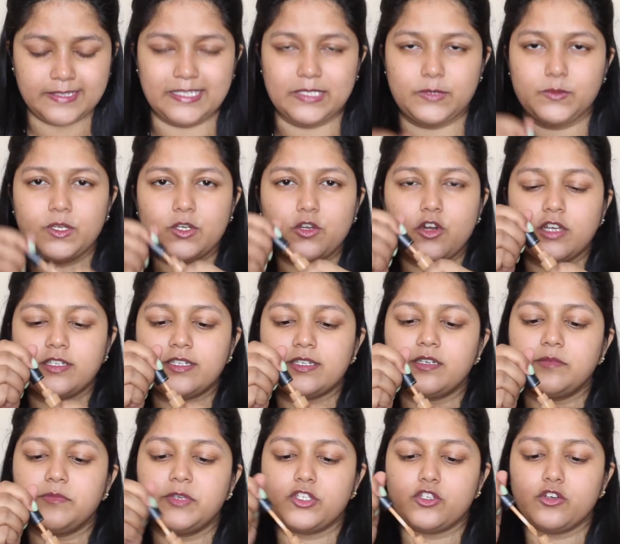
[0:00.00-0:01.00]
This one
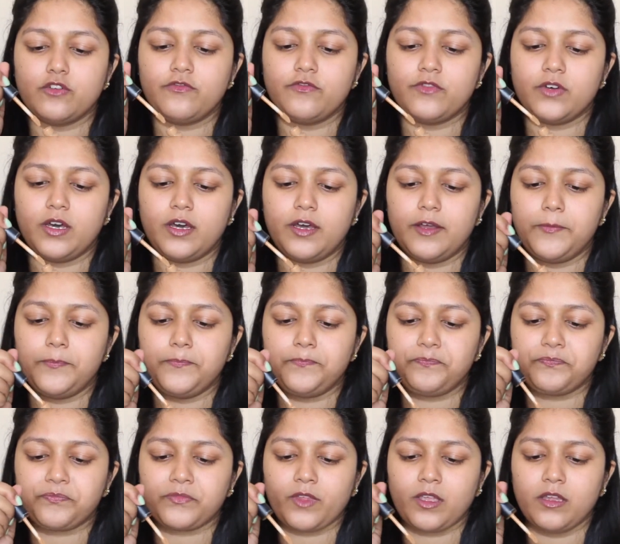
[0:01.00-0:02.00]
got a bit of
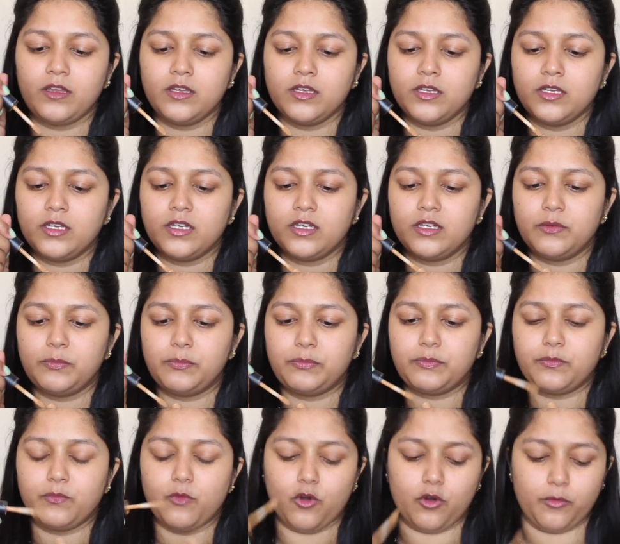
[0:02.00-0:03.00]

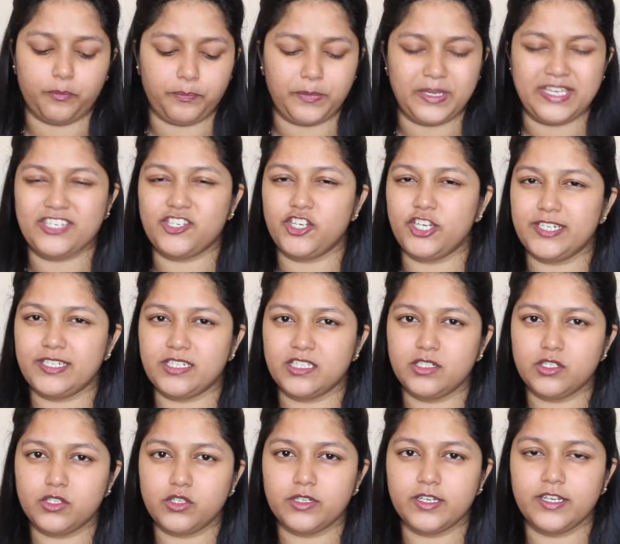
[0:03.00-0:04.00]
peachy
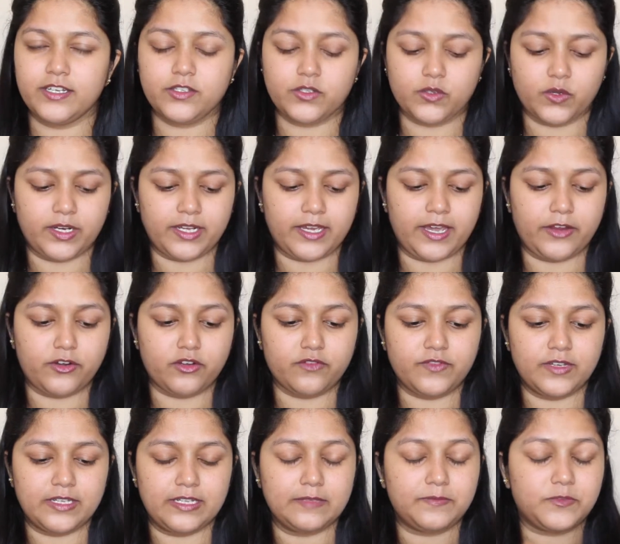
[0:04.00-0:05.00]
tint to it, so it kind
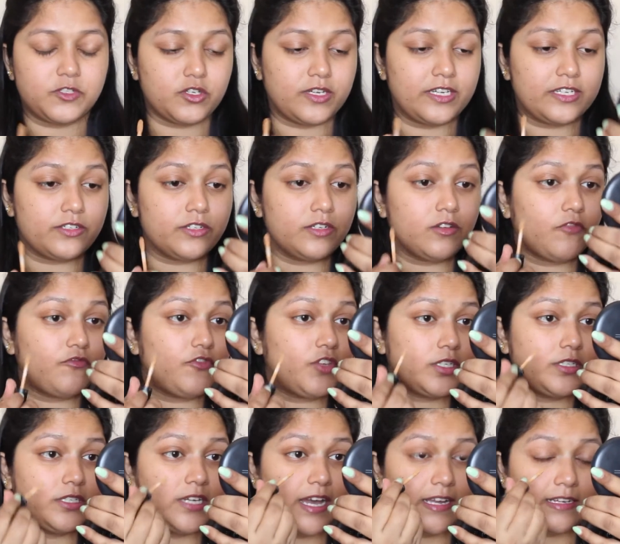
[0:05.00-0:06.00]
of helps to get rid of the
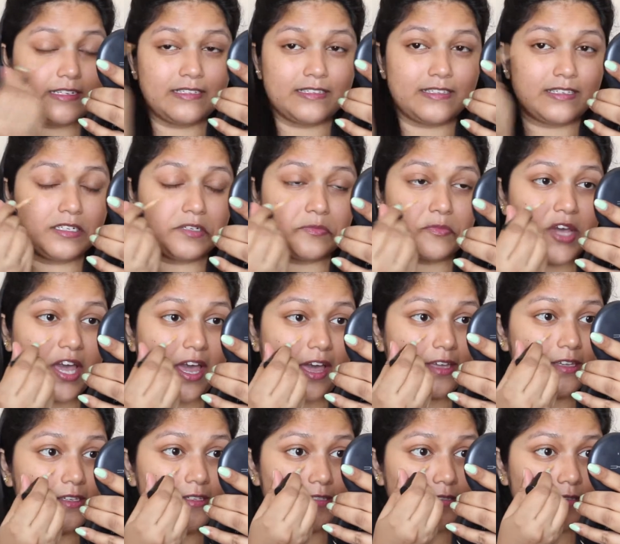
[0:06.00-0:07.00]
darkness under
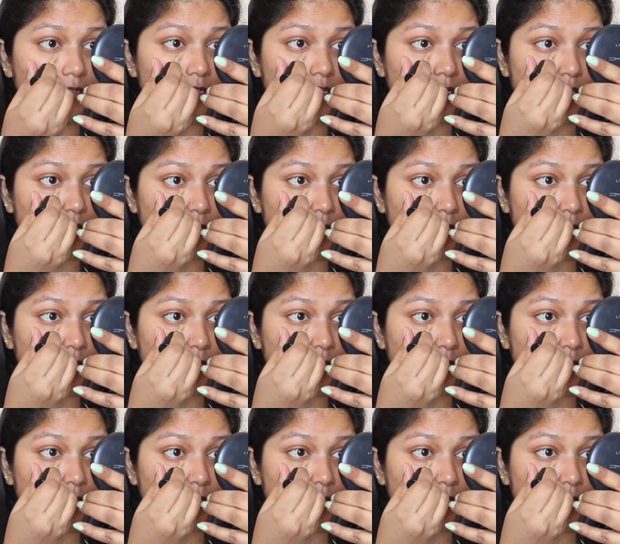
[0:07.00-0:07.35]
my eyes.